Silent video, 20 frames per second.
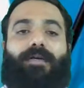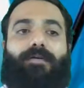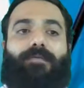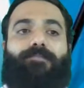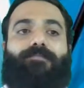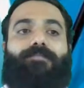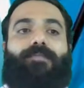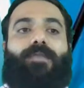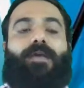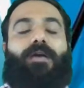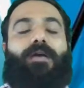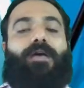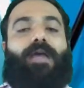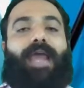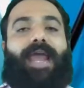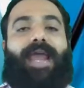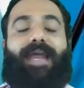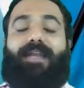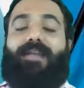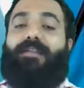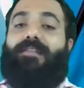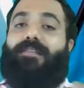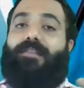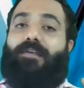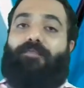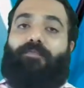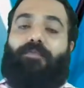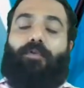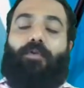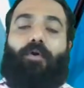Clear?
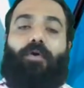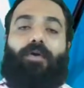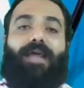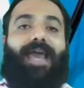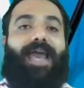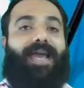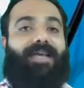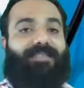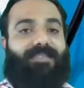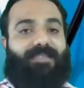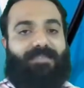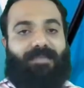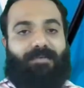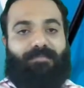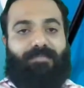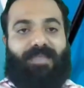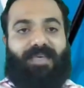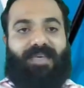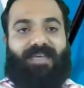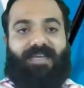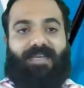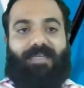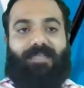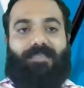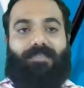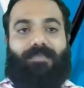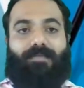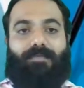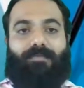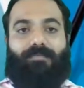And the floor has some
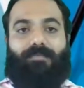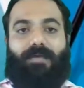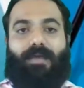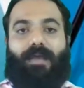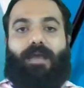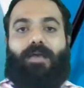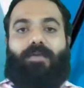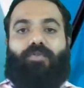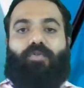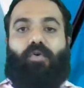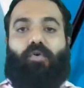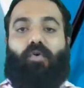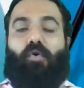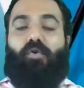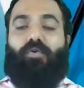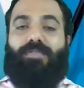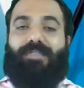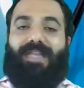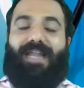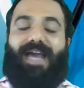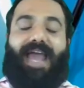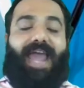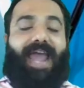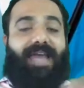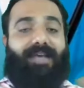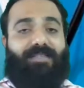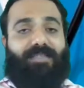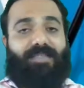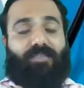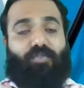thickness. So Khosla
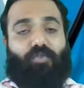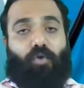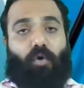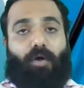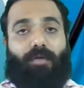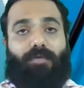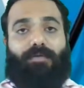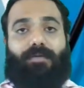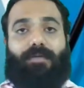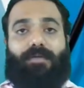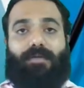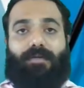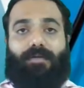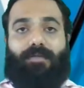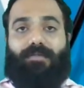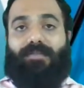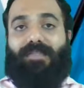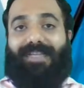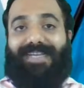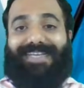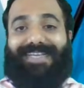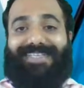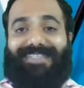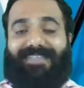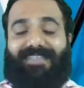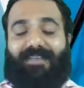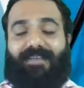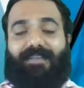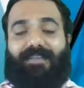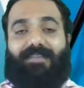has solved
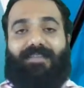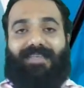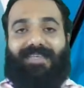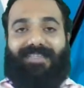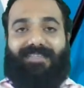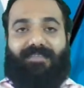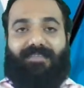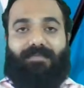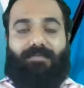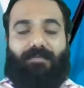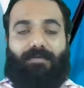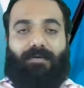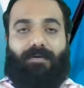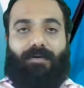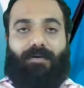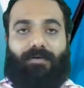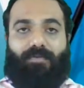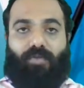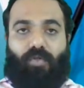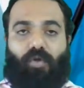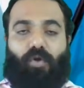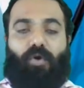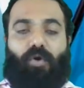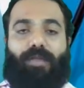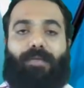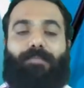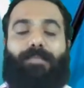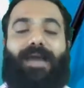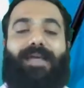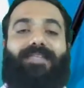this
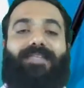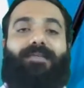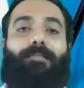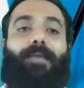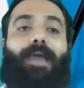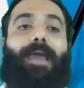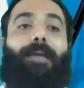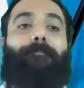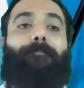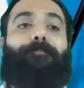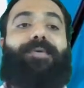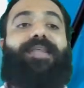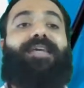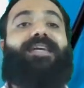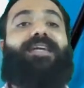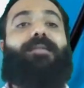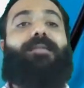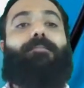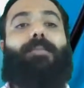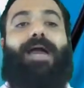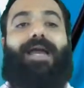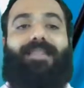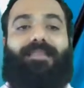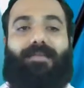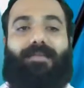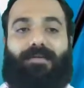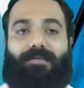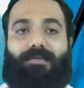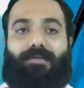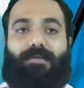theory by some empirical
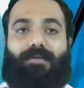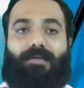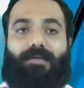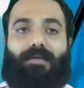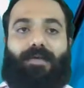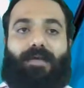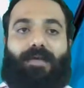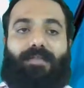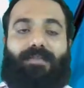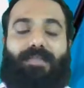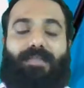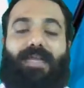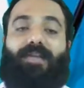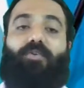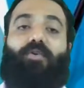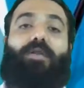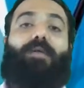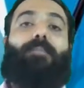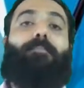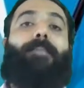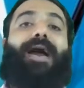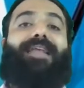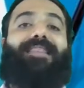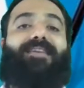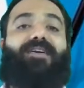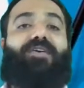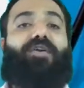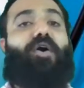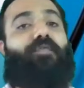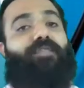method that called a
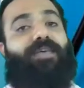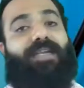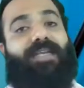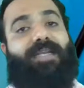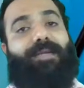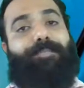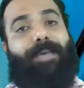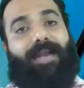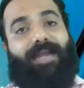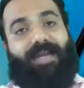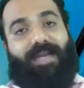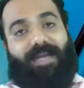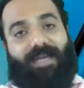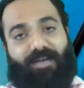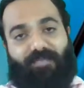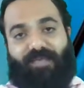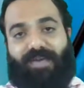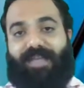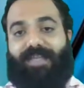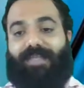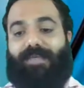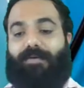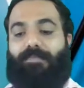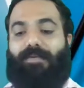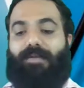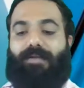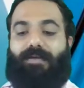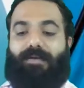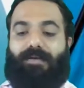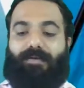method of independent
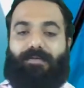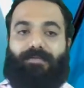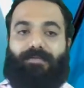variable.